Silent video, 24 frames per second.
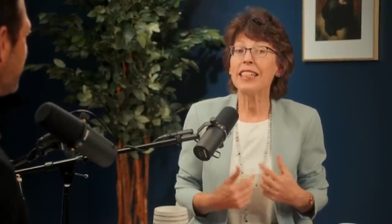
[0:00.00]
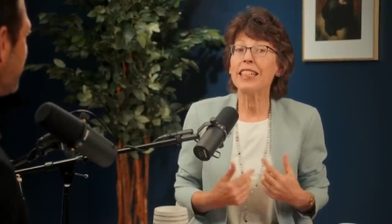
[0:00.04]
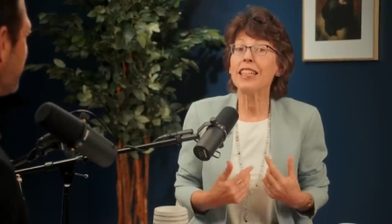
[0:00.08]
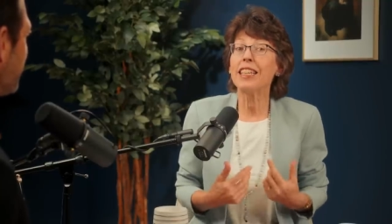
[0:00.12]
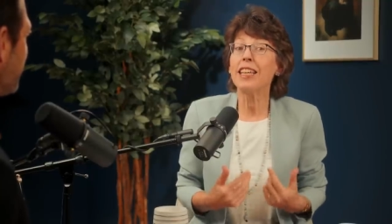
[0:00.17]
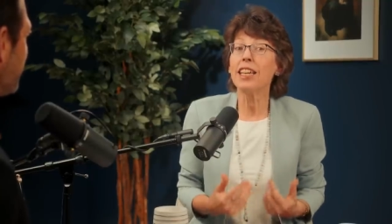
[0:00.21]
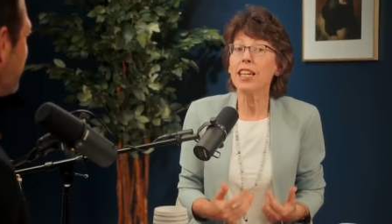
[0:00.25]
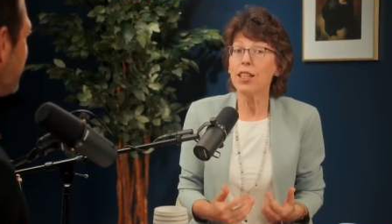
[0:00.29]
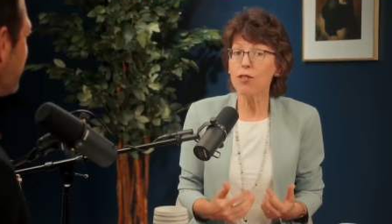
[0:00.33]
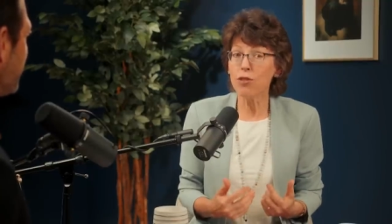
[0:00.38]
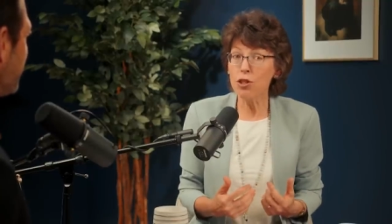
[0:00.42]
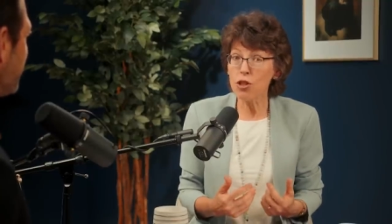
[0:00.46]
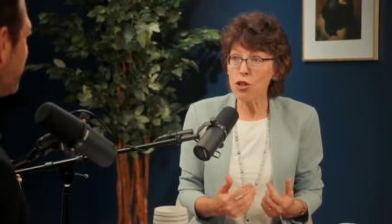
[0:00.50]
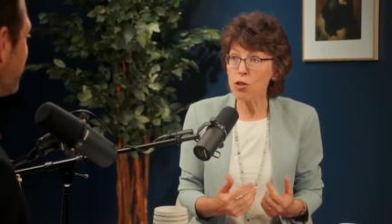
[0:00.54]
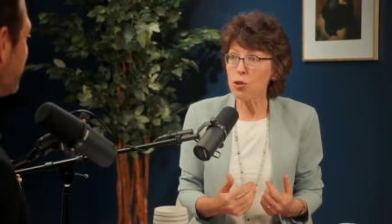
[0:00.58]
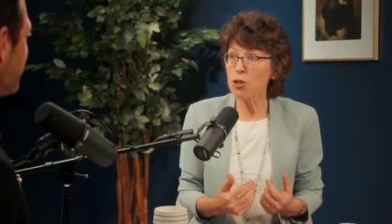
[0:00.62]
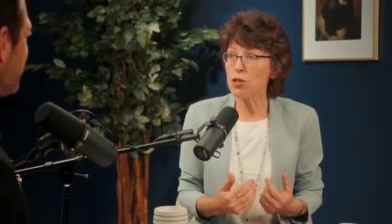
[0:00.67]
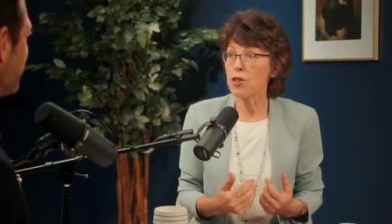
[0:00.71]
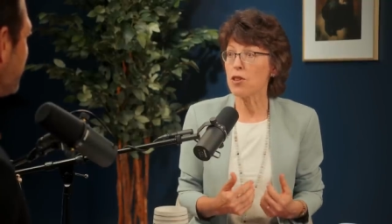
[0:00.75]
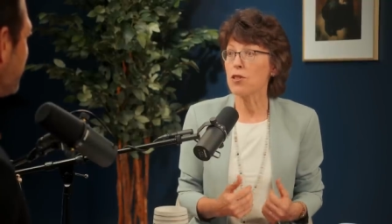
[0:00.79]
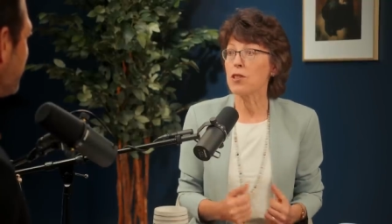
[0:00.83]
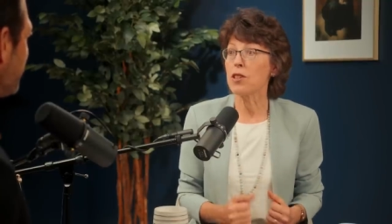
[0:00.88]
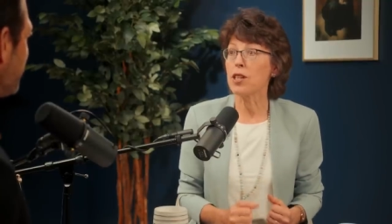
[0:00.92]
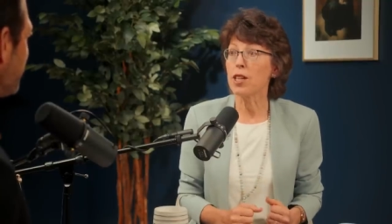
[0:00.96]
given to
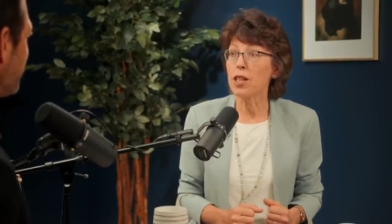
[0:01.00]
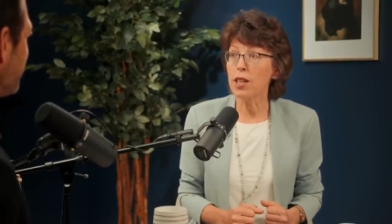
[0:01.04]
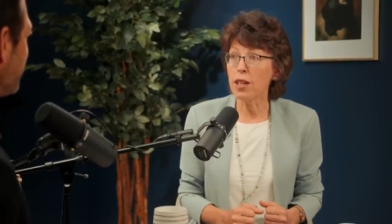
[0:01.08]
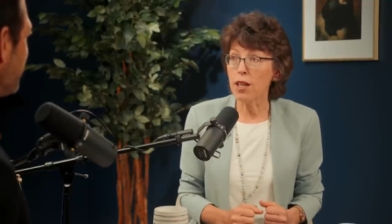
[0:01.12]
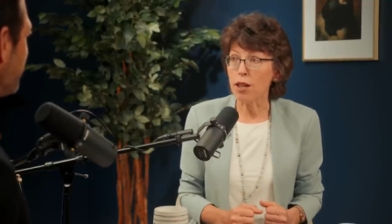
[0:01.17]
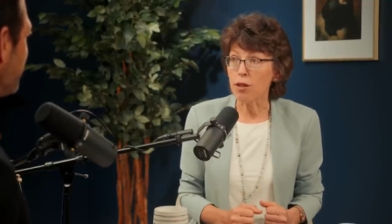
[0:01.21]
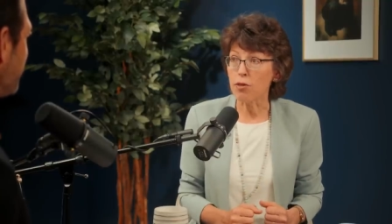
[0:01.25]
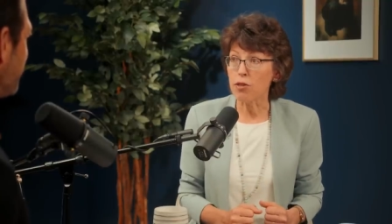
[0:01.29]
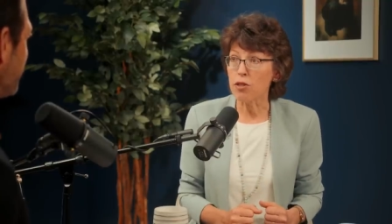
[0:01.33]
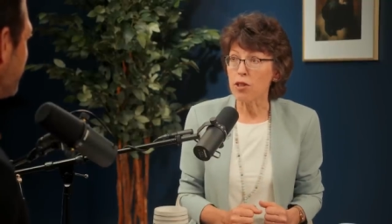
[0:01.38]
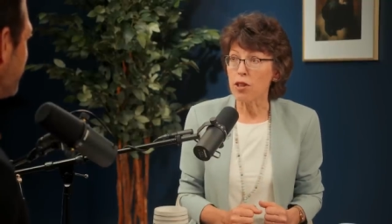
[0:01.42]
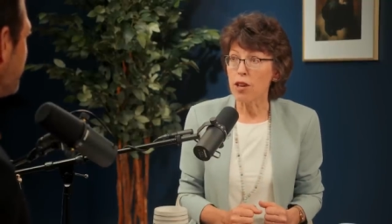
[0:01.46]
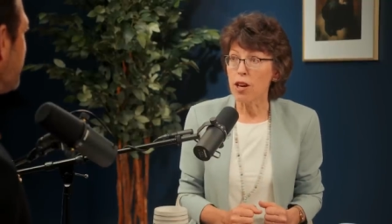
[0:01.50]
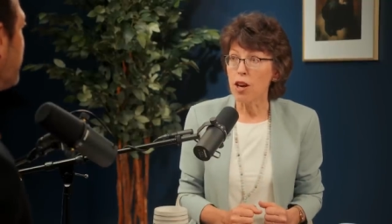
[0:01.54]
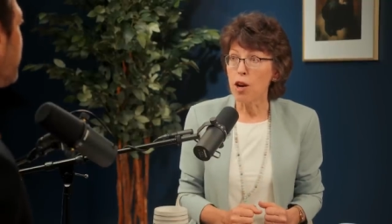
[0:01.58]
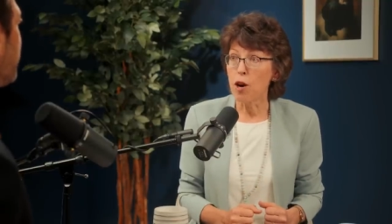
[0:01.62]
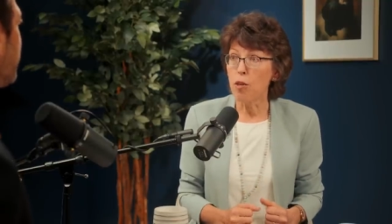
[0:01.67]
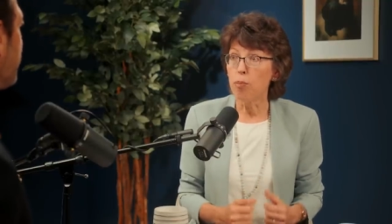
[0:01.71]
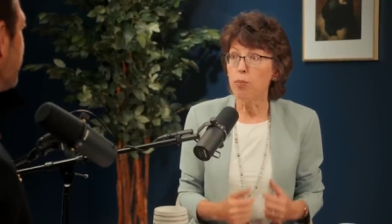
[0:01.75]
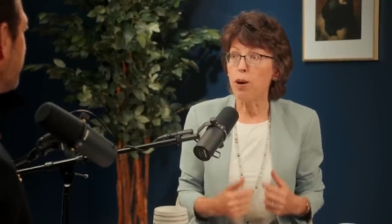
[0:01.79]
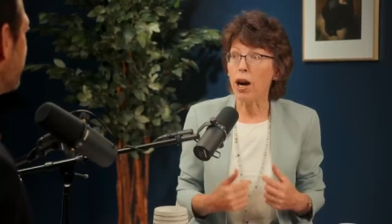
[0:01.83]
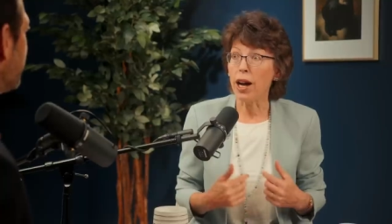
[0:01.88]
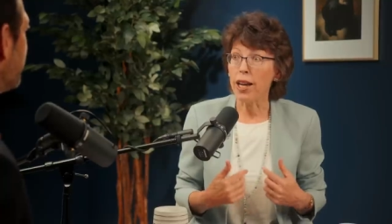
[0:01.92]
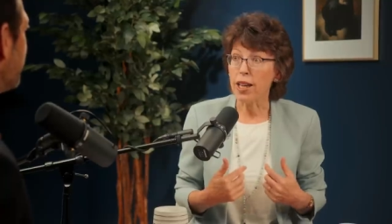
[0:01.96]
us as a gift
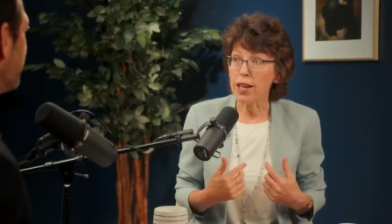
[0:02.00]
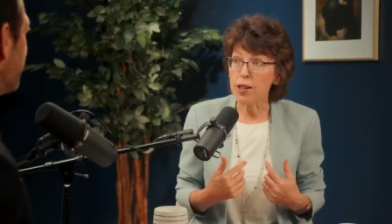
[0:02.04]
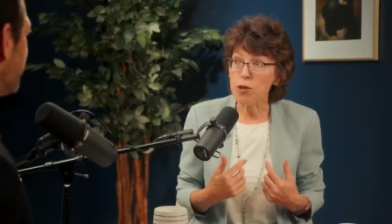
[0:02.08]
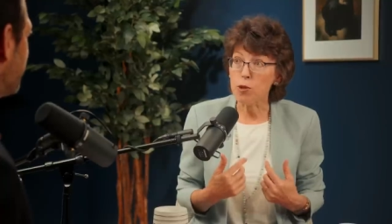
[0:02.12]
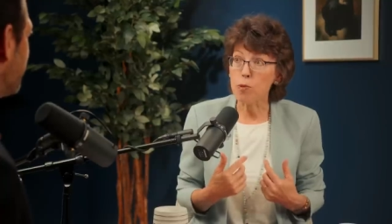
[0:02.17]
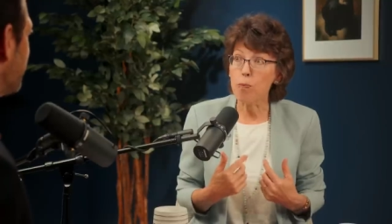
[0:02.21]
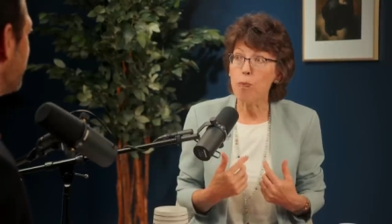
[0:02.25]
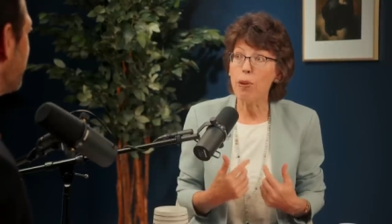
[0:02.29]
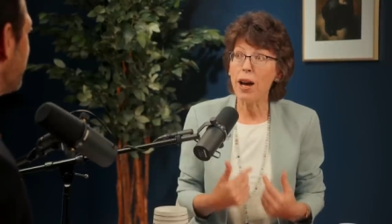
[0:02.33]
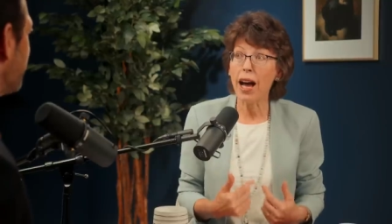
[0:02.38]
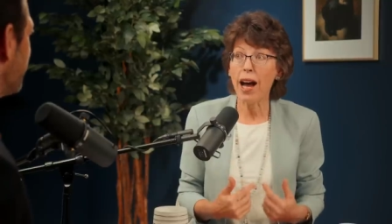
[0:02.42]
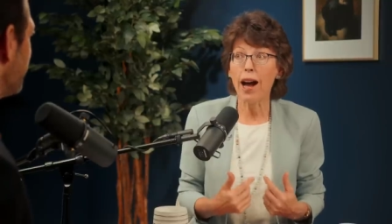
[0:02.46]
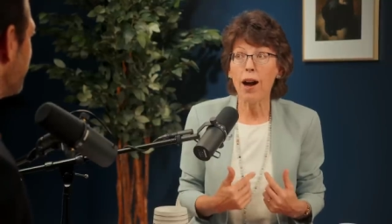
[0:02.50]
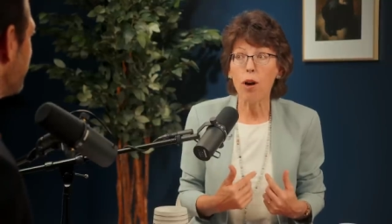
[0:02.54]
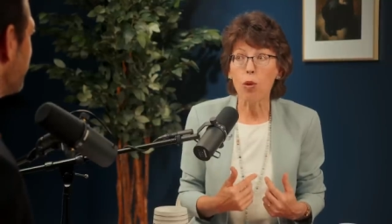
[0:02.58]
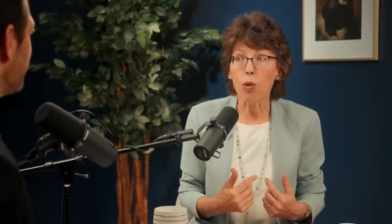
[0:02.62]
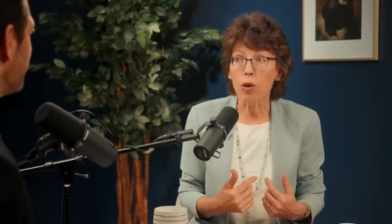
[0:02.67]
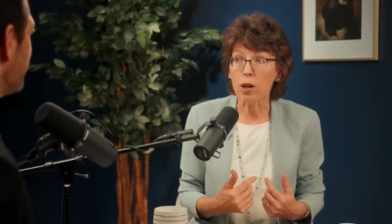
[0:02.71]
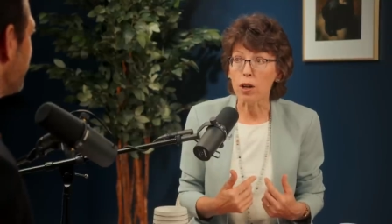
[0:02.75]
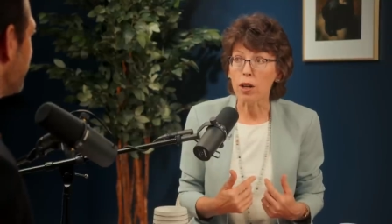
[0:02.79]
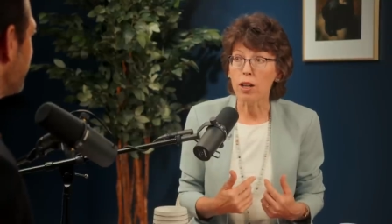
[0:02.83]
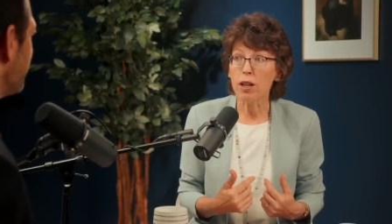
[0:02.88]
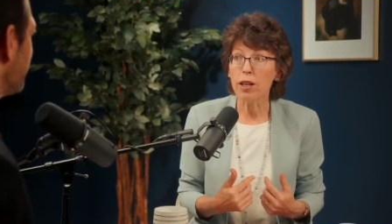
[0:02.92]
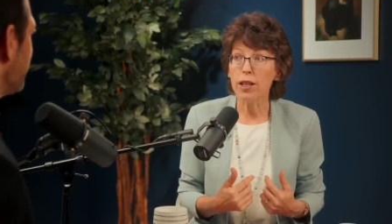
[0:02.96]
by His
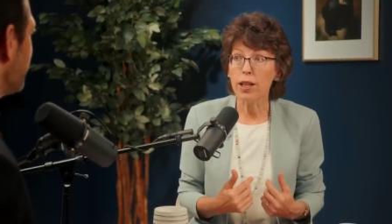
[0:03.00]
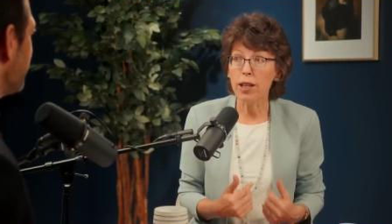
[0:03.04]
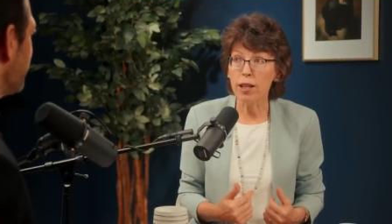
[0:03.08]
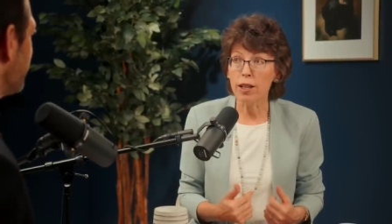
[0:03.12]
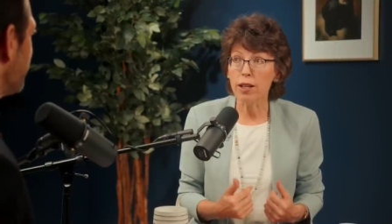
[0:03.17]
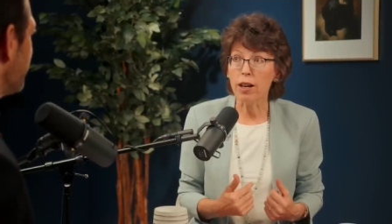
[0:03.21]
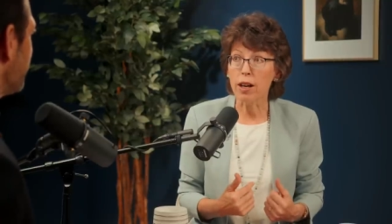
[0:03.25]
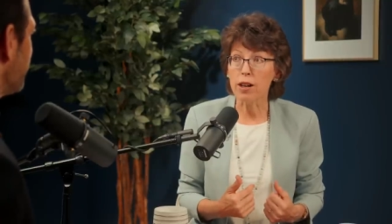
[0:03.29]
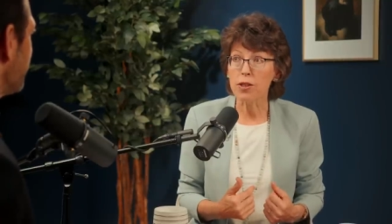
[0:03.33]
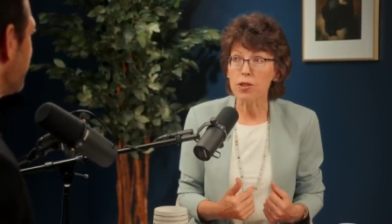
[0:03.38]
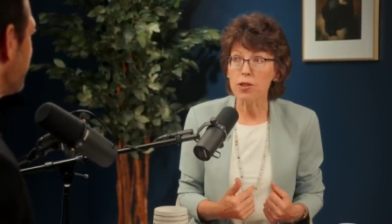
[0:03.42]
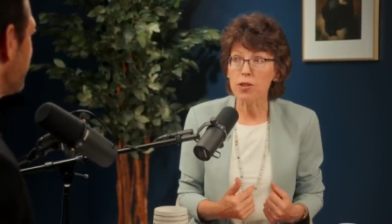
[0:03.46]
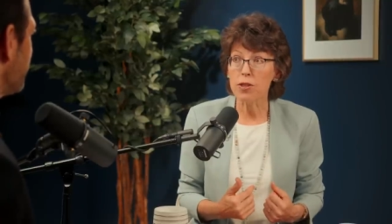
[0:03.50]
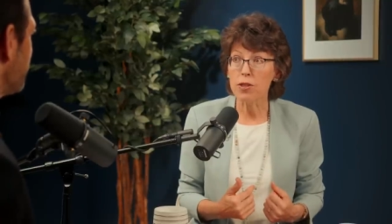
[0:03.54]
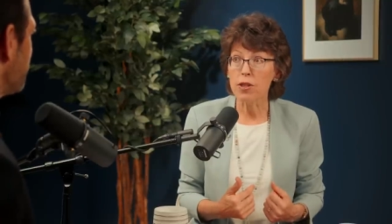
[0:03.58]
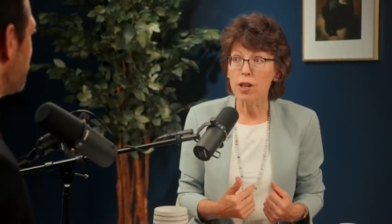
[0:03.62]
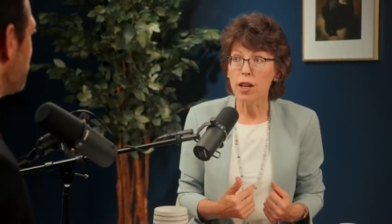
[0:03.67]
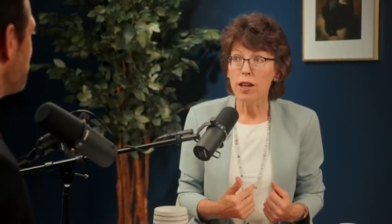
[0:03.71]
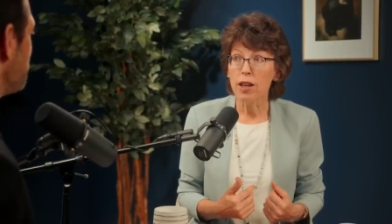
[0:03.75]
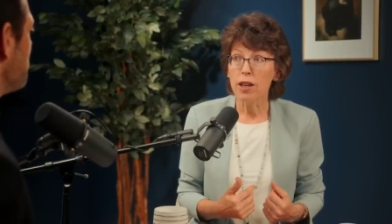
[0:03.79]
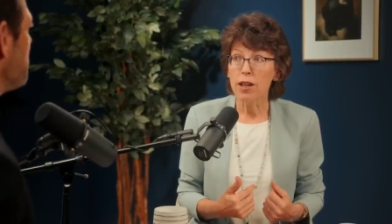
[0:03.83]
power in us.